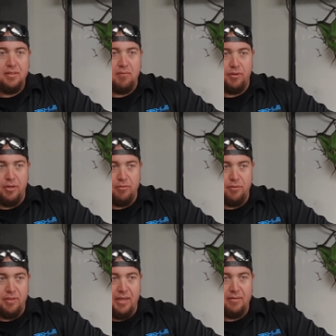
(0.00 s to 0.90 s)
If we don't do
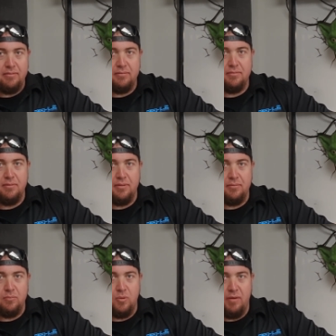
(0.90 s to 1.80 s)
that,
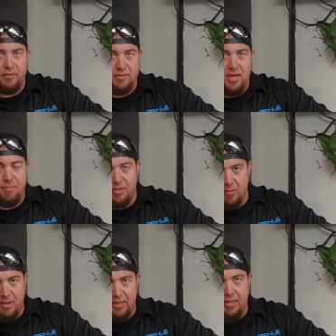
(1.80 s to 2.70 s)
we'll have to stop and
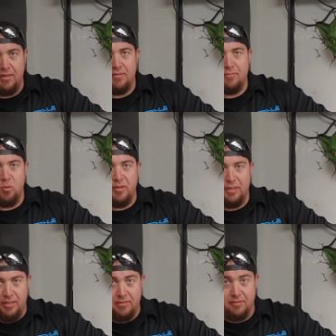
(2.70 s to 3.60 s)
come back in, and we'll be
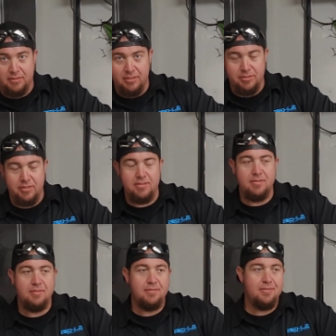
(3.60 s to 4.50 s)
late for the staging
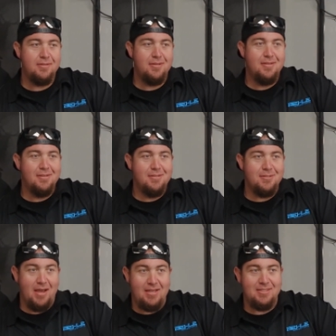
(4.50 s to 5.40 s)
lanes. That
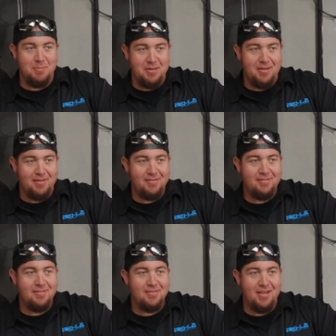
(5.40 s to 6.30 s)
has to be done.
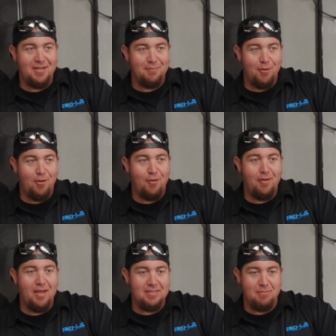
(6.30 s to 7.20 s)
Second of
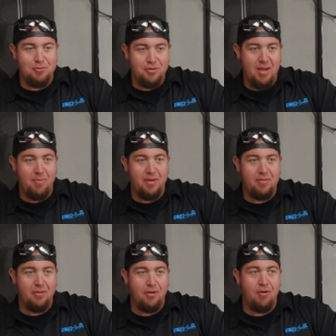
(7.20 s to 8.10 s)
all, as I'm strapping
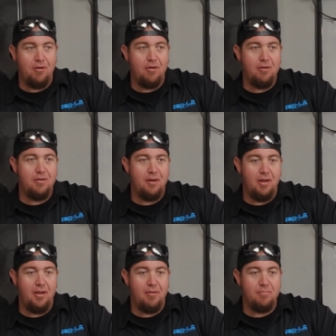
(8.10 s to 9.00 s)
in the car,
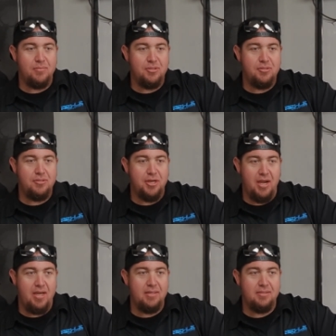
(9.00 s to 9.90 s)

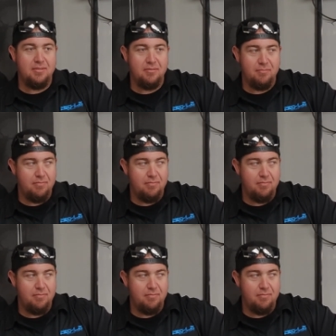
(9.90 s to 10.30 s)
Chaz,